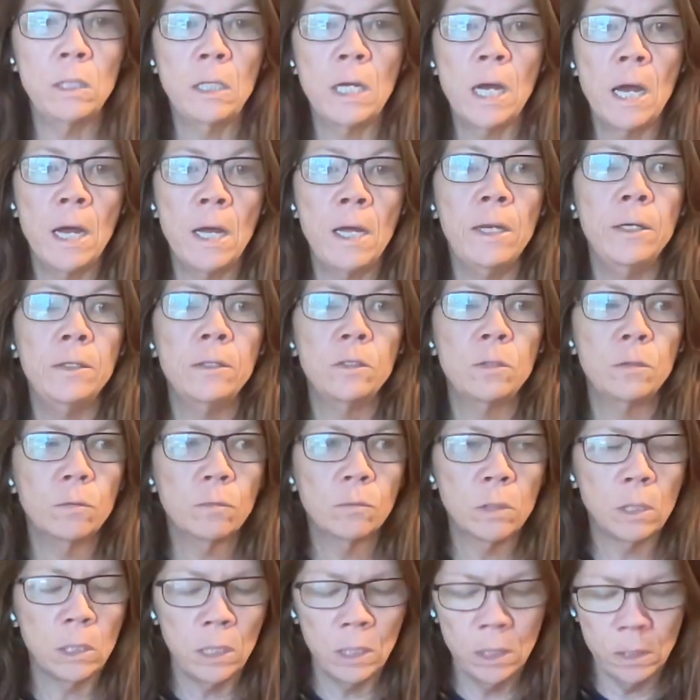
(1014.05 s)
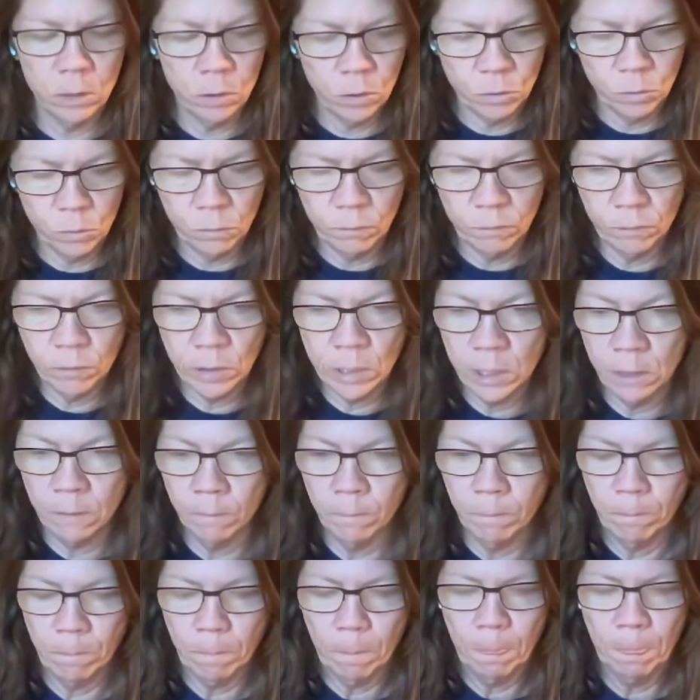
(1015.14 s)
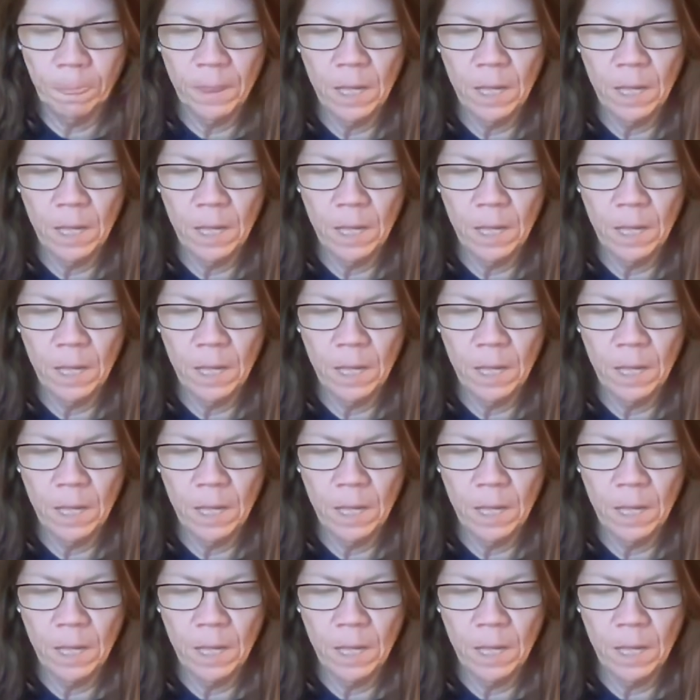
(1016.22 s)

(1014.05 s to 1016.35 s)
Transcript: And that really is true freedom.